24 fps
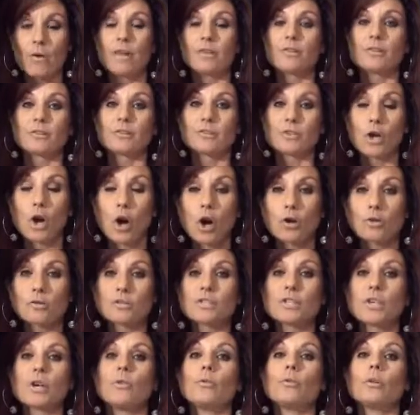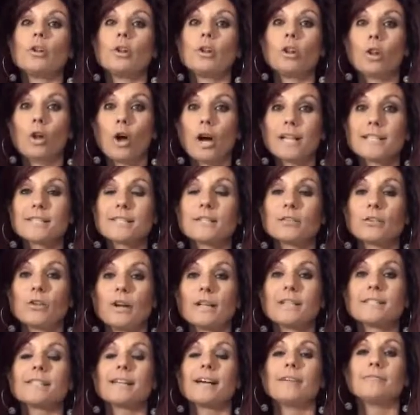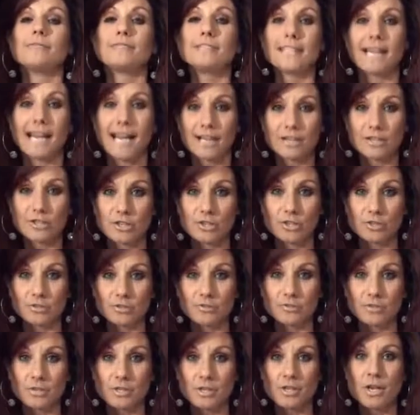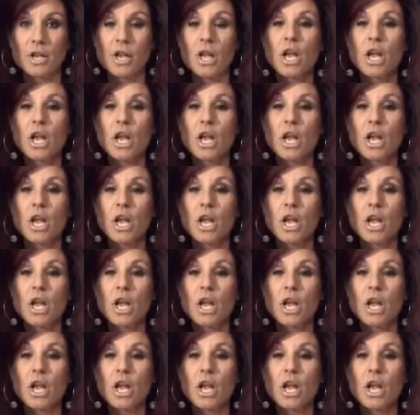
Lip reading: and there's also lots and lots of textures.